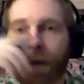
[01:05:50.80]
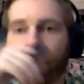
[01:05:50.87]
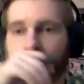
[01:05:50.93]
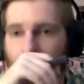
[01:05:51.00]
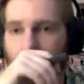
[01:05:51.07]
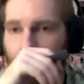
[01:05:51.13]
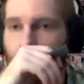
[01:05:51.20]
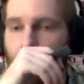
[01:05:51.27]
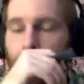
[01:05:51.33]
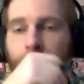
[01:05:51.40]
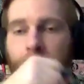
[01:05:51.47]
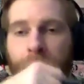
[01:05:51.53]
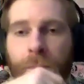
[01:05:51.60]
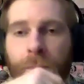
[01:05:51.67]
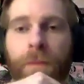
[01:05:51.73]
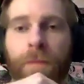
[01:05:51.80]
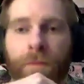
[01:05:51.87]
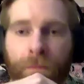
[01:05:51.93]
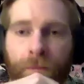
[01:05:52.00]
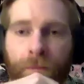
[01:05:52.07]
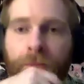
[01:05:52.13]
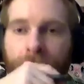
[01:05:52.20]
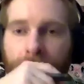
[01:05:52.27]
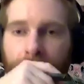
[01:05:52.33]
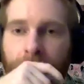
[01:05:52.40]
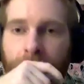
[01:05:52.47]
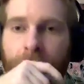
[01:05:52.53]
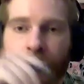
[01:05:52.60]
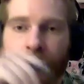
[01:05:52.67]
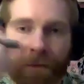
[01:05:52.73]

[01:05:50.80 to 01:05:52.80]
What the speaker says: Warren House of Pizza. Shout out to those guys. That